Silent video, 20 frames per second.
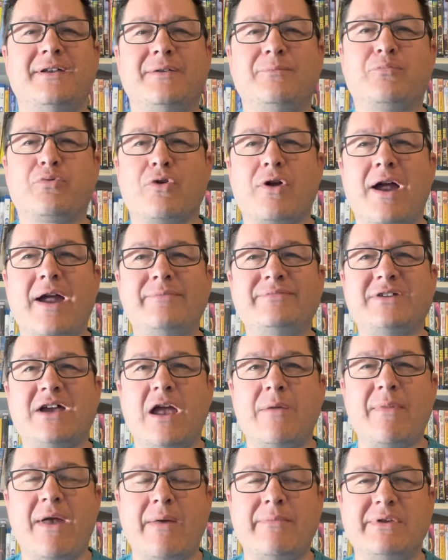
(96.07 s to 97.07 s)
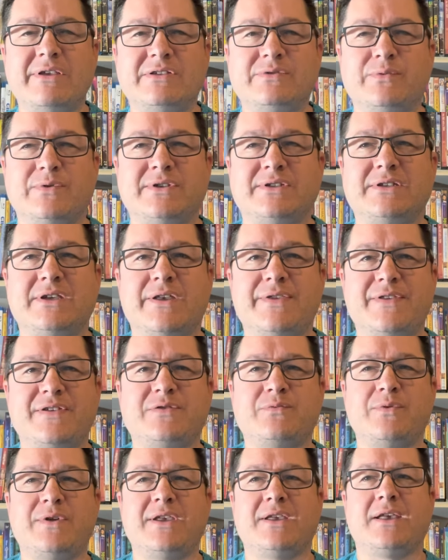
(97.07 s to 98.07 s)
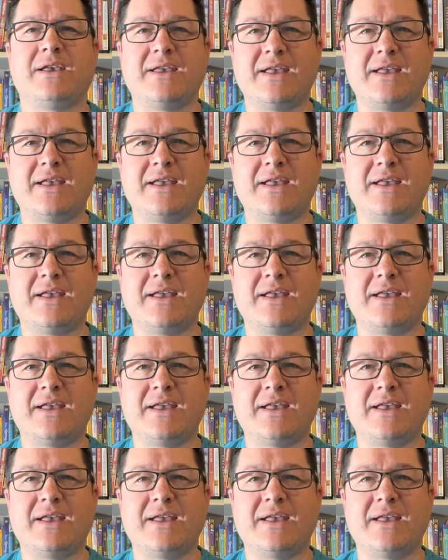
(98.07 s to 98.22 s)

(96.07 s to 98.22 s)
Primetime Emmys was uh, this week.